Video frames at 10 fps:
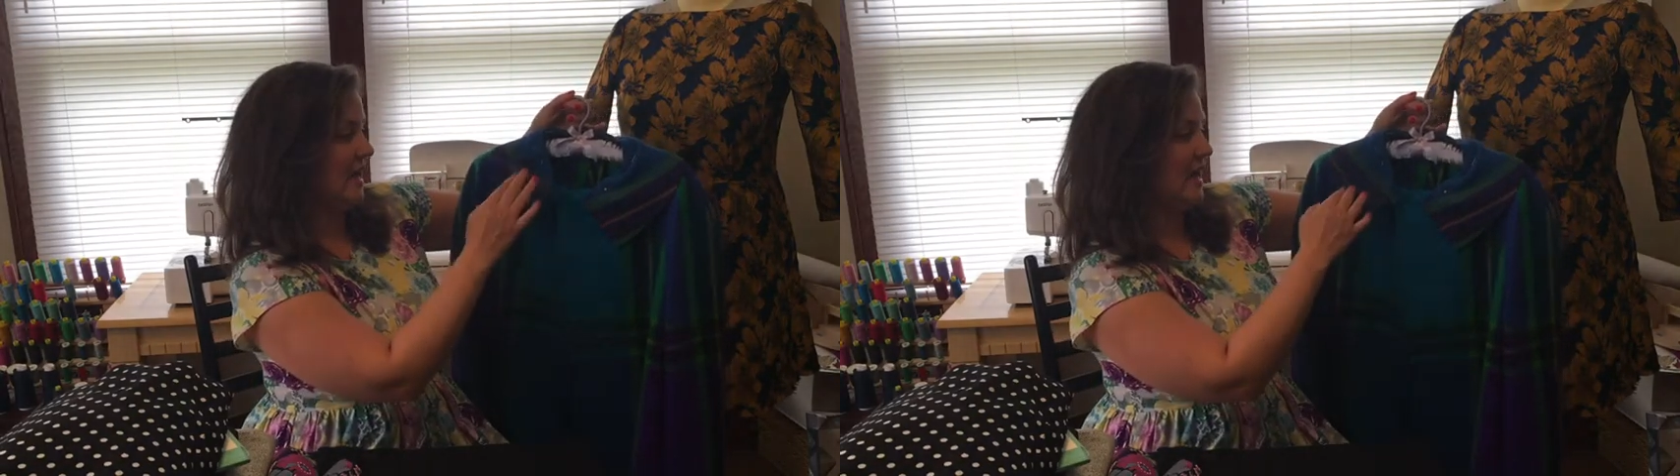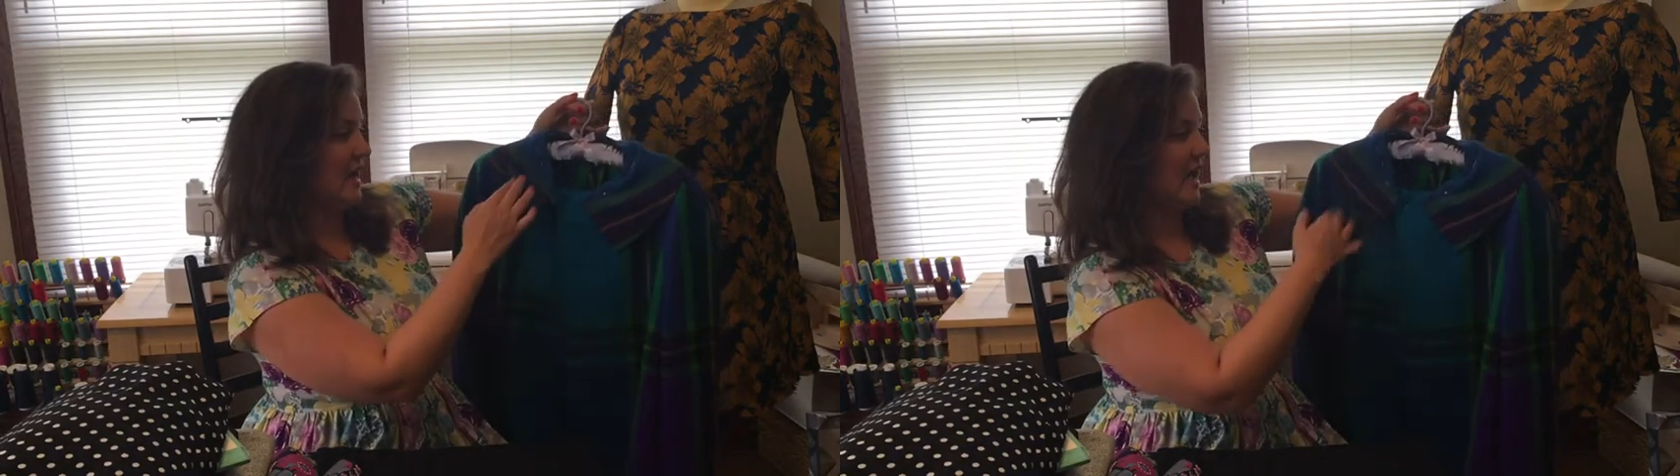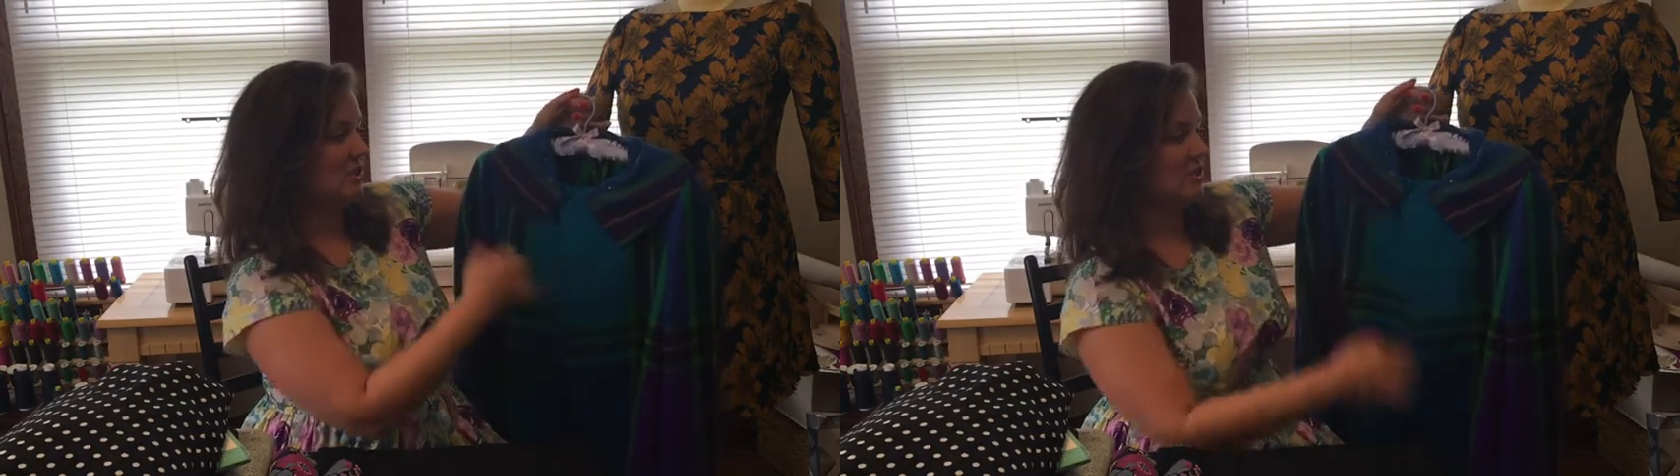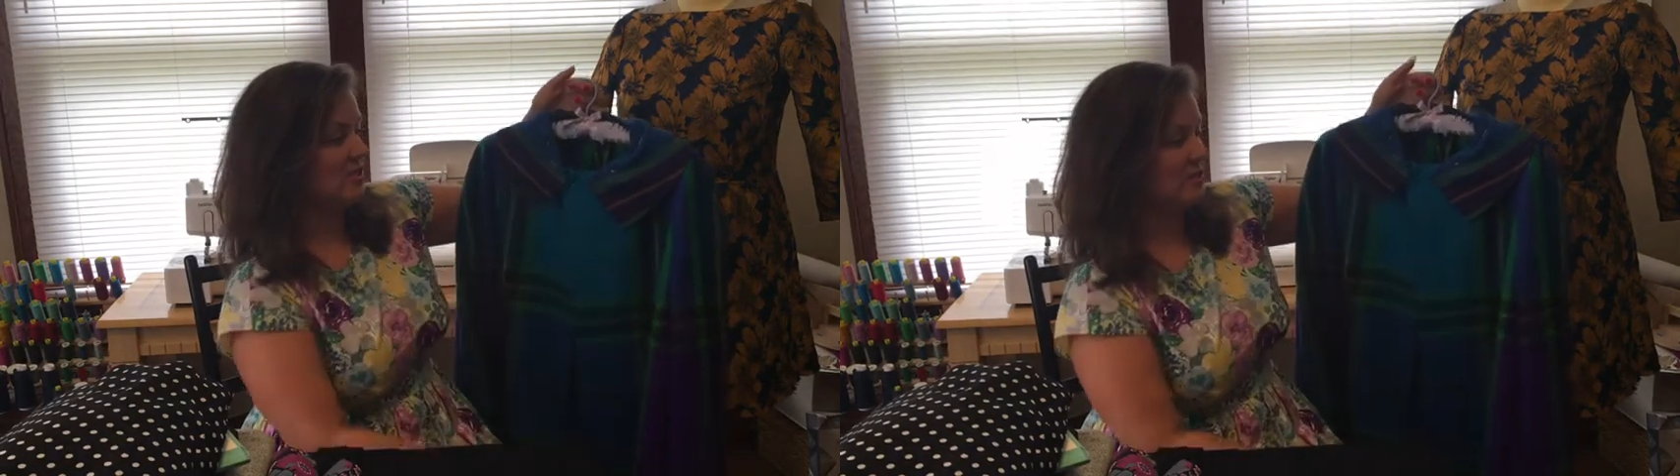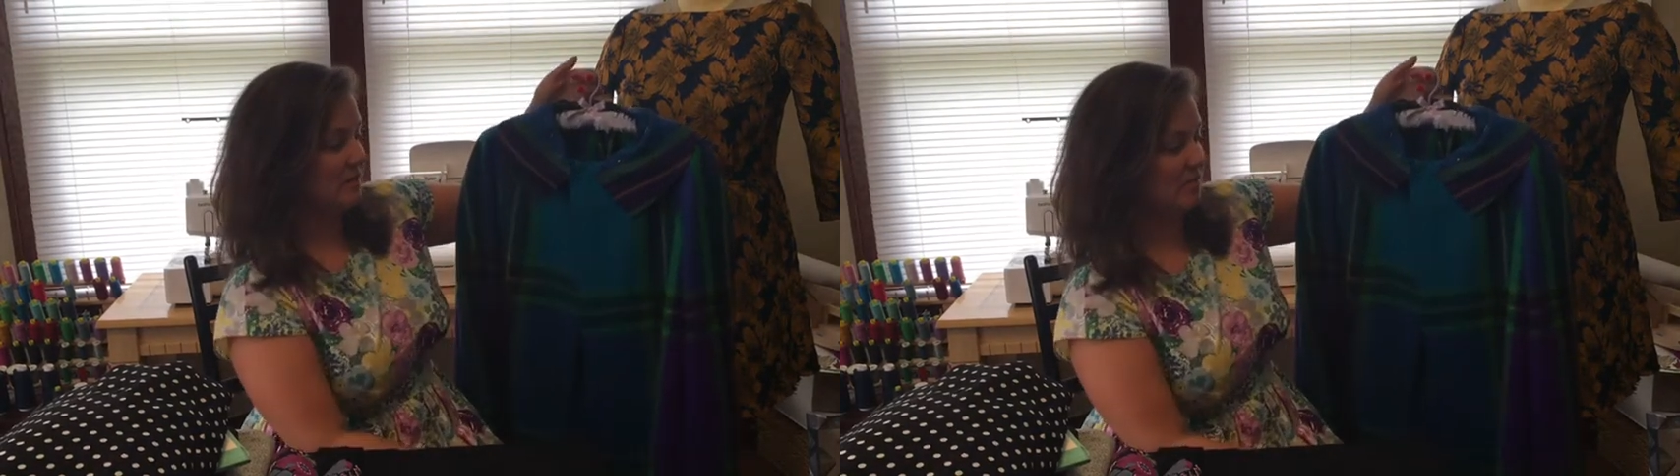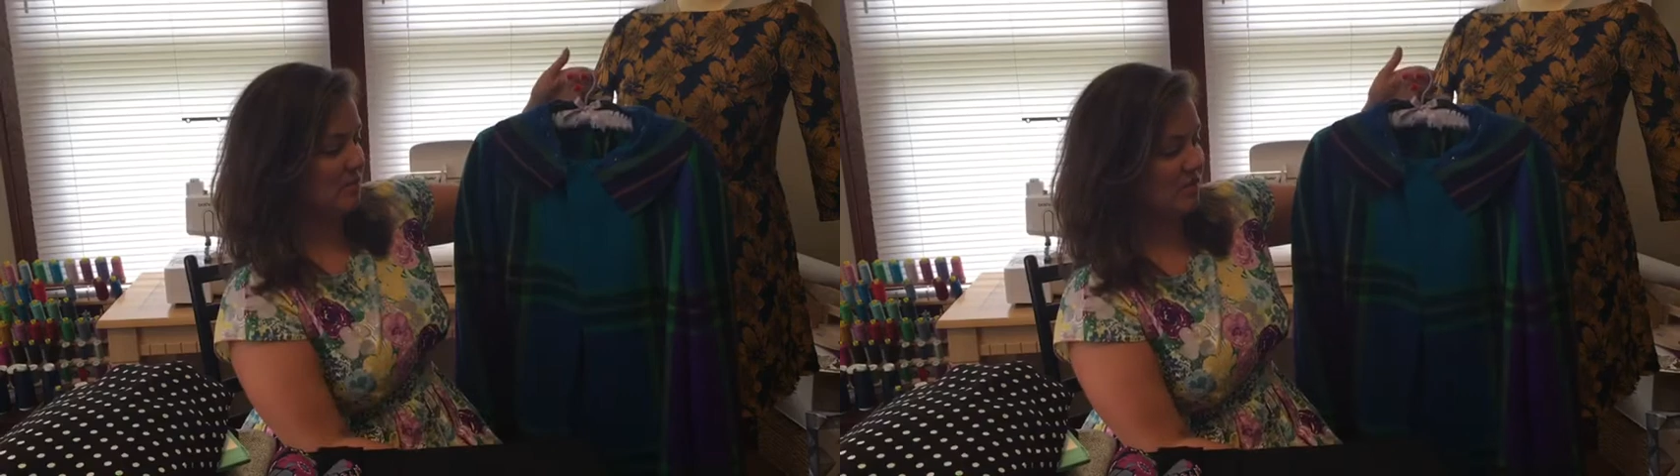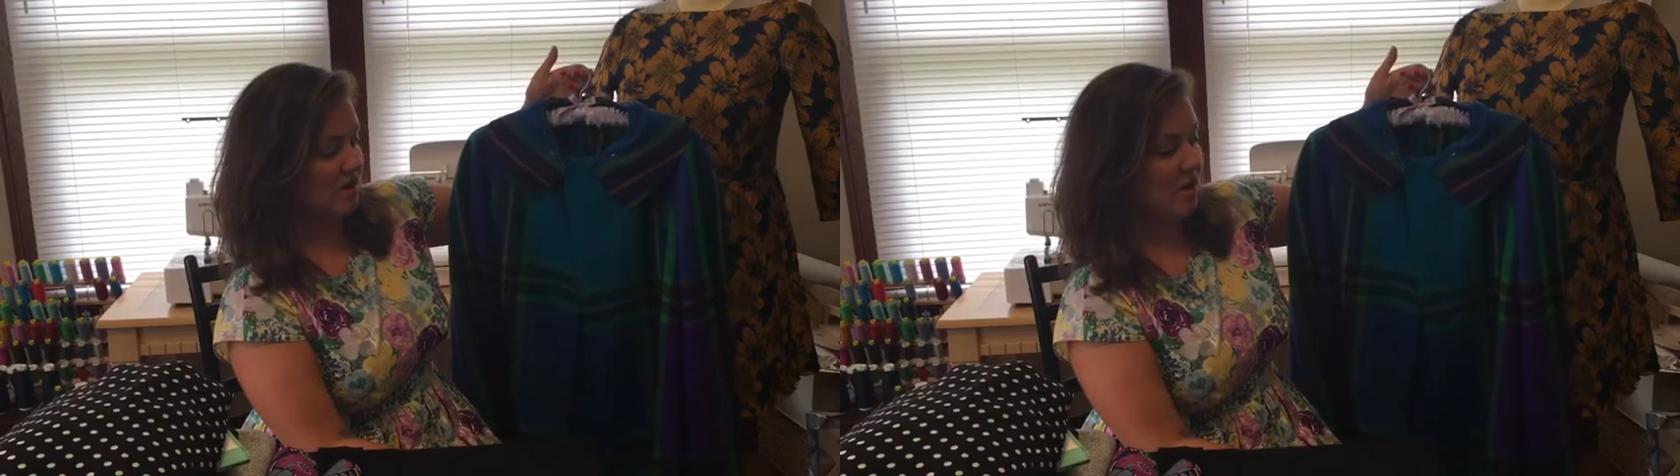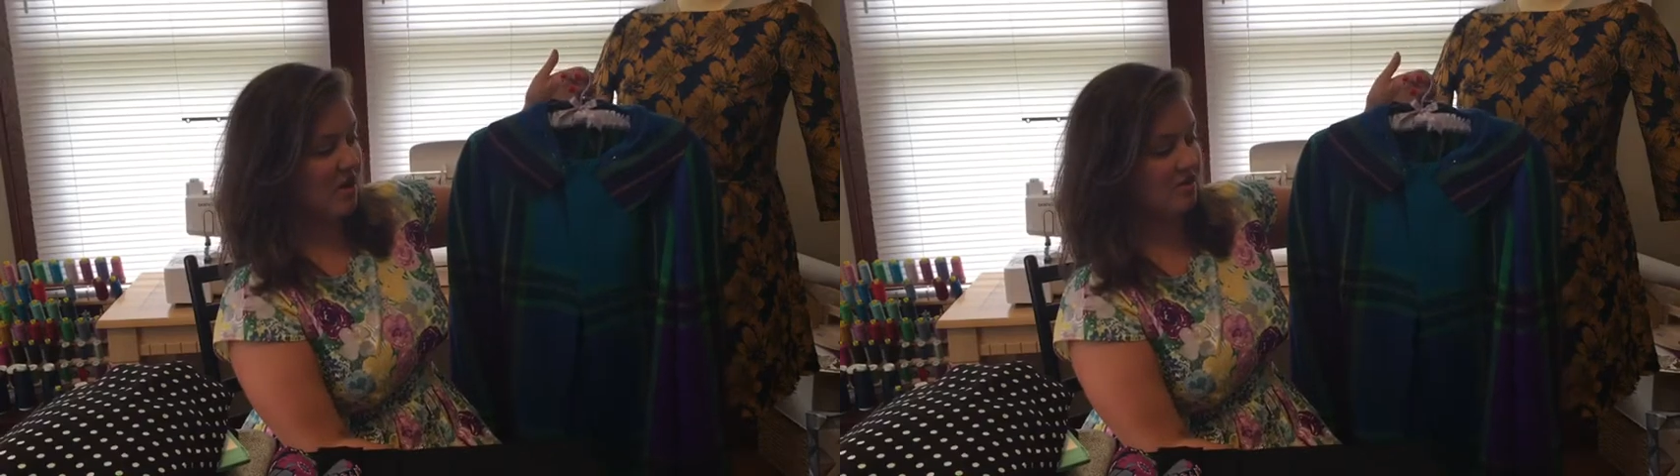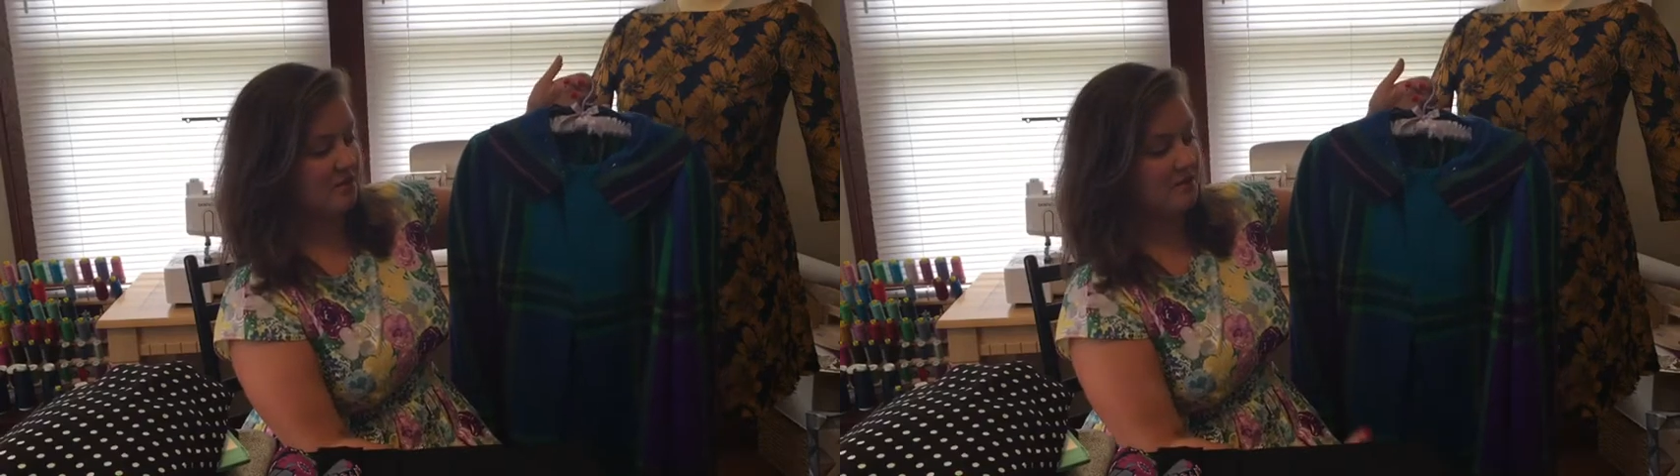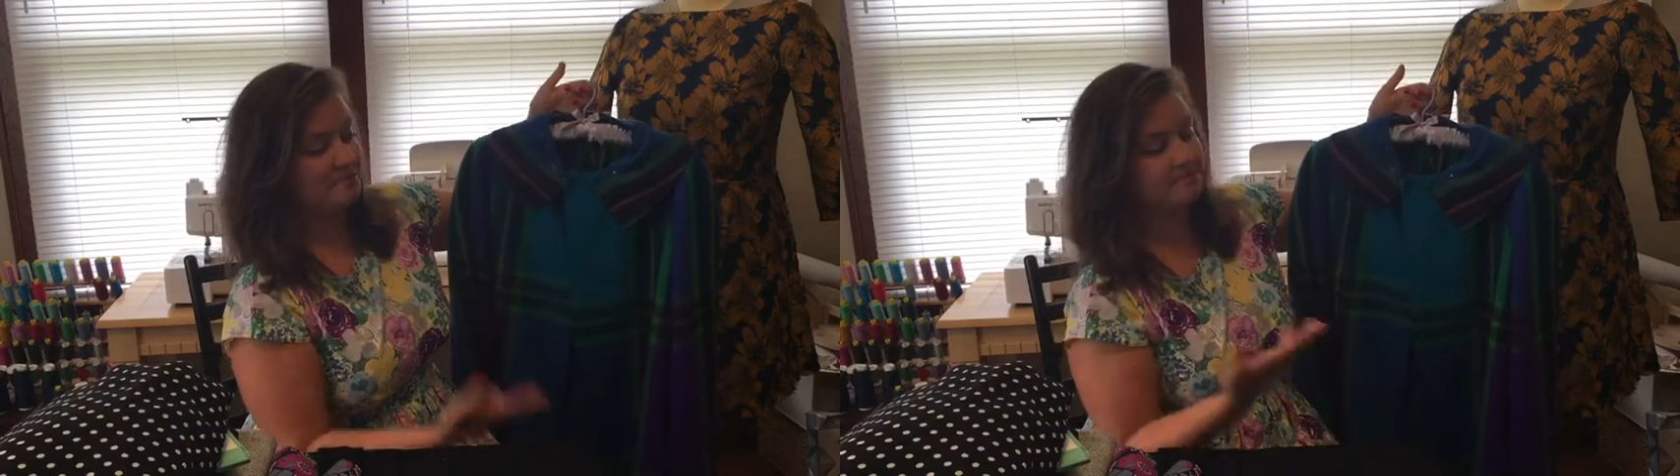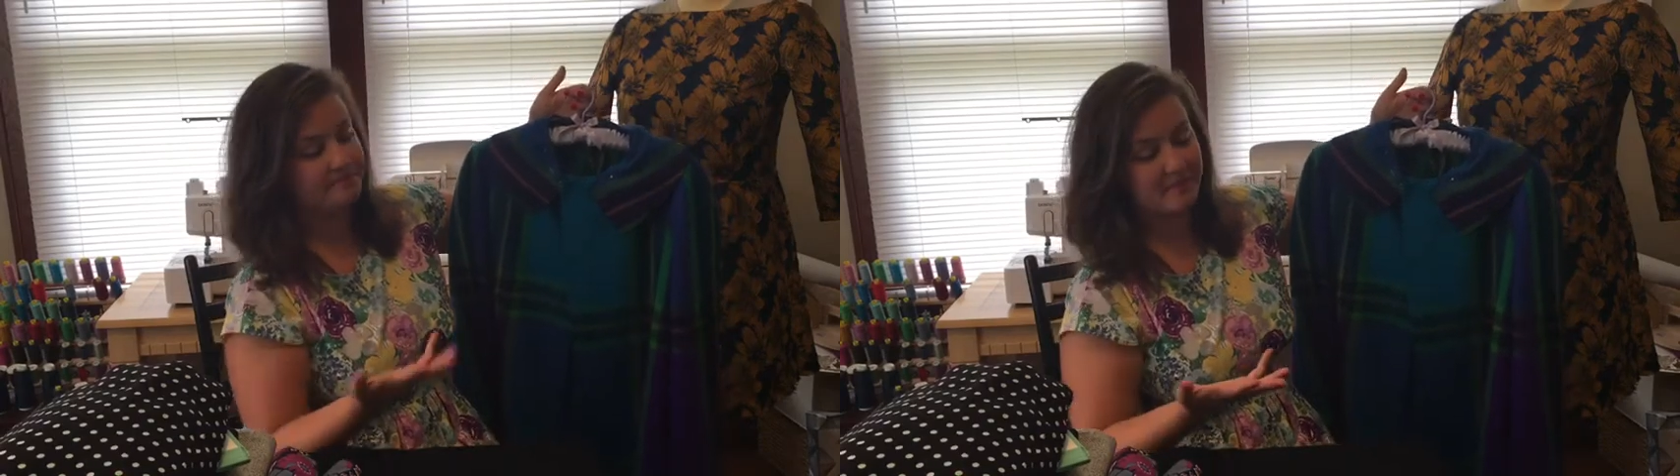actually do something with the collar,